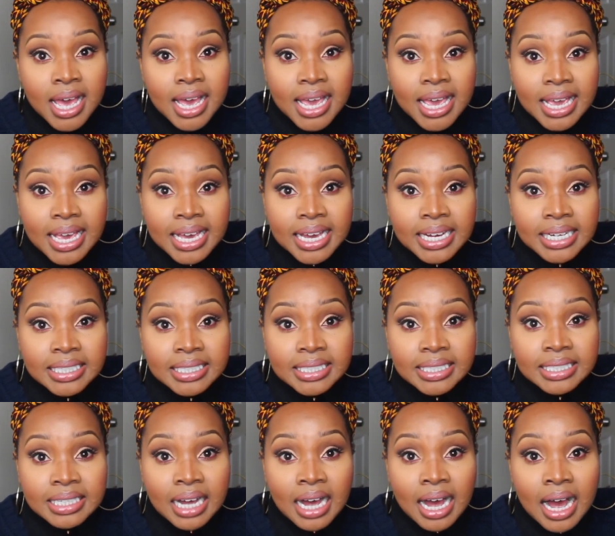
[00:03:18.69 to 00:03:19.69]

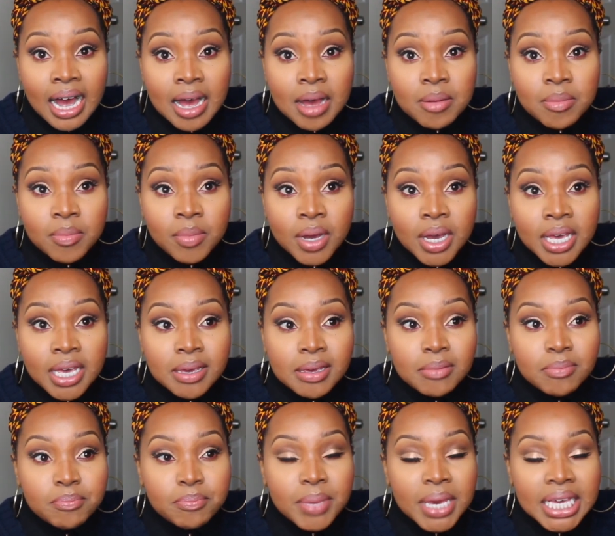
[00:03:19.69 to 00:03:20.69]
And
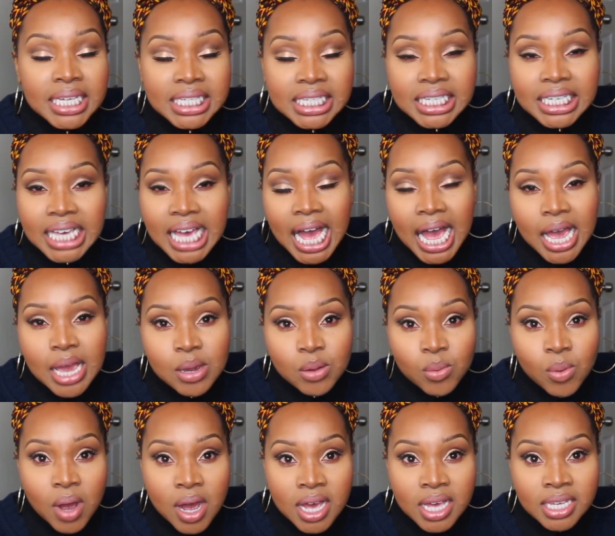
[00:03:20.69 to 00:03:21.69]
basically how
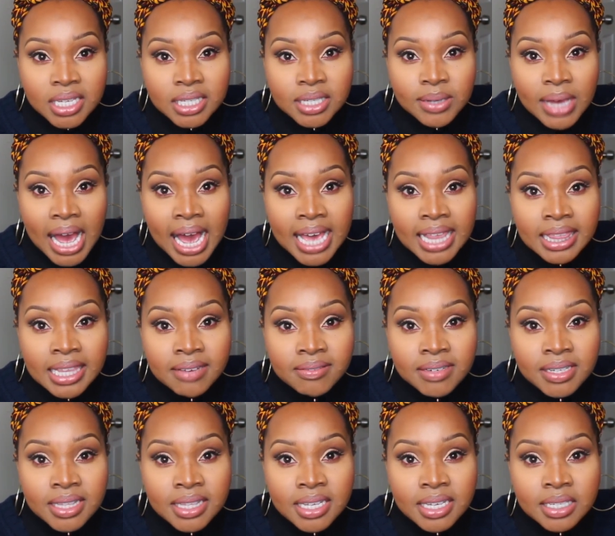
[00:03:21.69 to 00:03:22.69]
it was, I lived
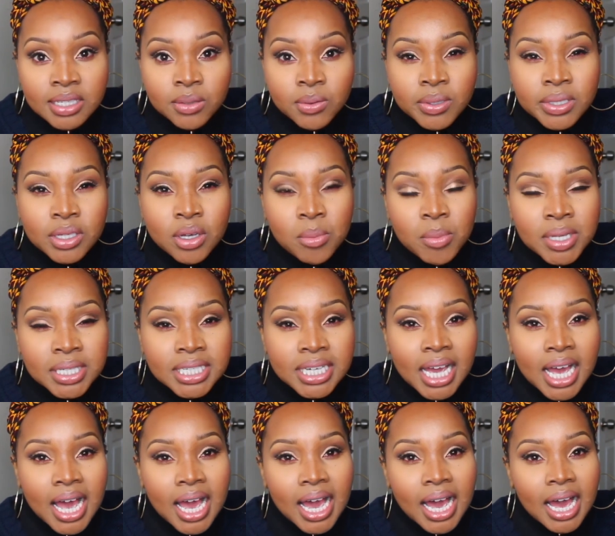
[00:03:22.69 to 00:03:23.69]
in this, it was almost
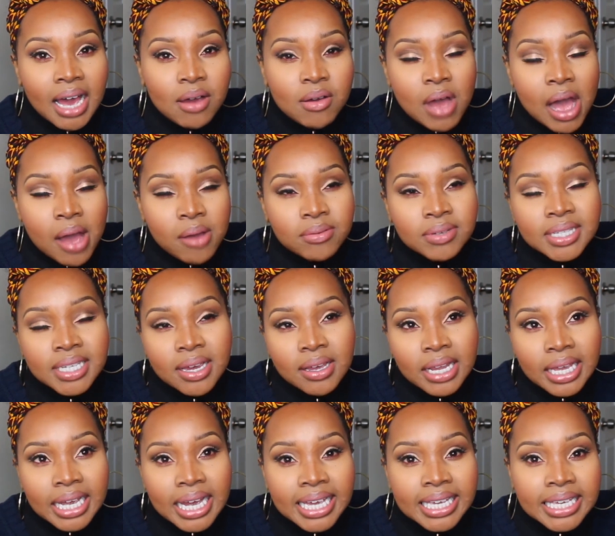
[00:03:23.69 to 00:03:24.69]
like I would say
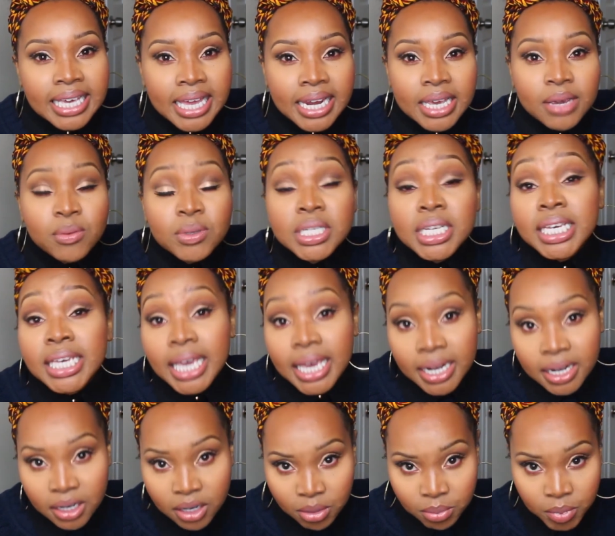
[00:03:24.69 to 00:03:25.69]
like it was a
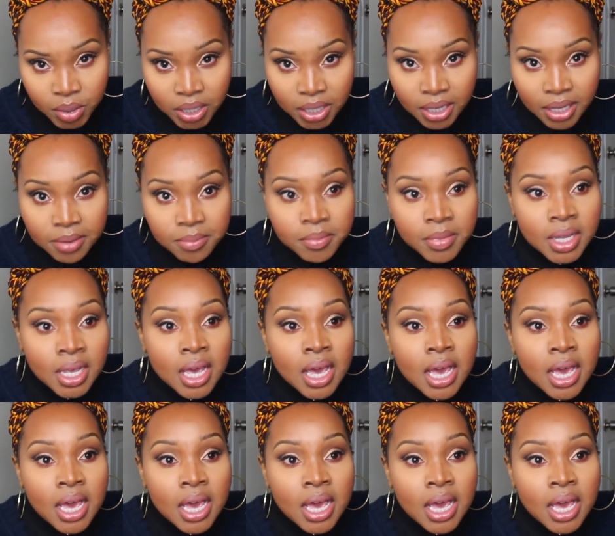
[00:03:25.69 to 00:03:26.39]
gated community.